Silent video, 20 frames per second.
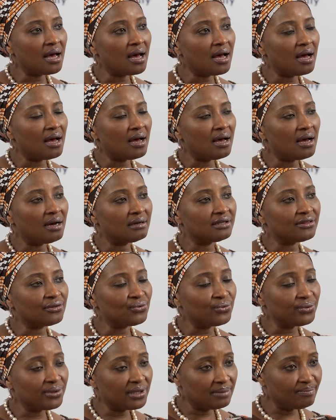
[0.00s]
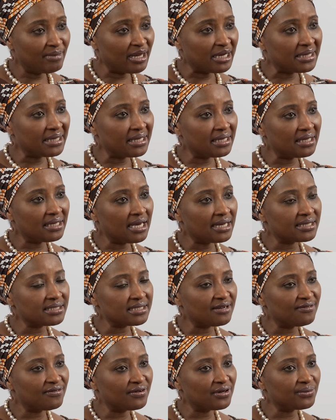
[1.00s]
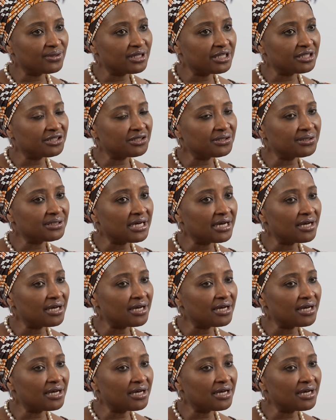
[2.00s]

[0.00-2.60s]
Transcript: Uh, through the Medicaid Cancer Foundation,